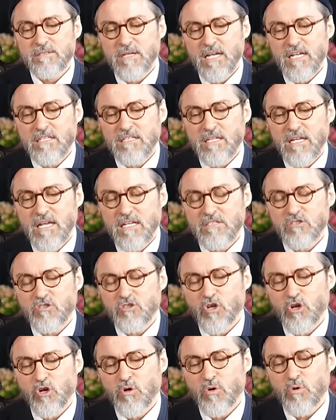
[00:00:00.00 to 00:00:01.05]
And
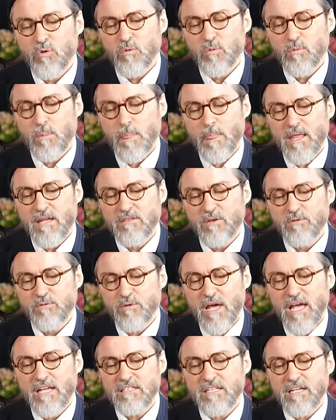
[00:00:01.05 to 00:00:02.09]
so the
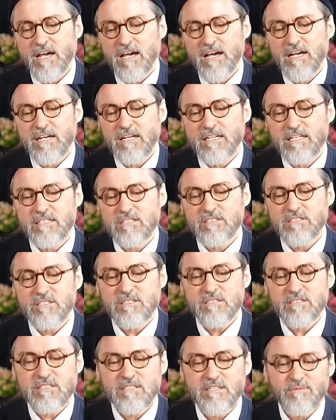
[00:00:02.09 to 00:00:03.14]
Fatiha is,
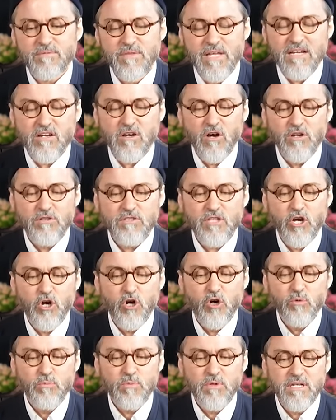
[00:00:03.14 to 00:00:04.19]
they call it the
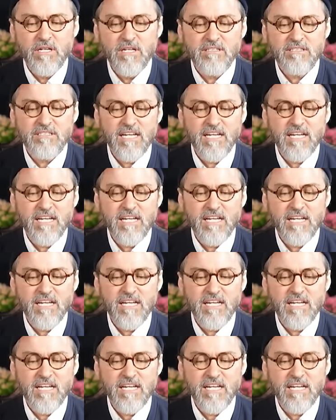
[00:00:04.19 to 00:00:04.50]
opening.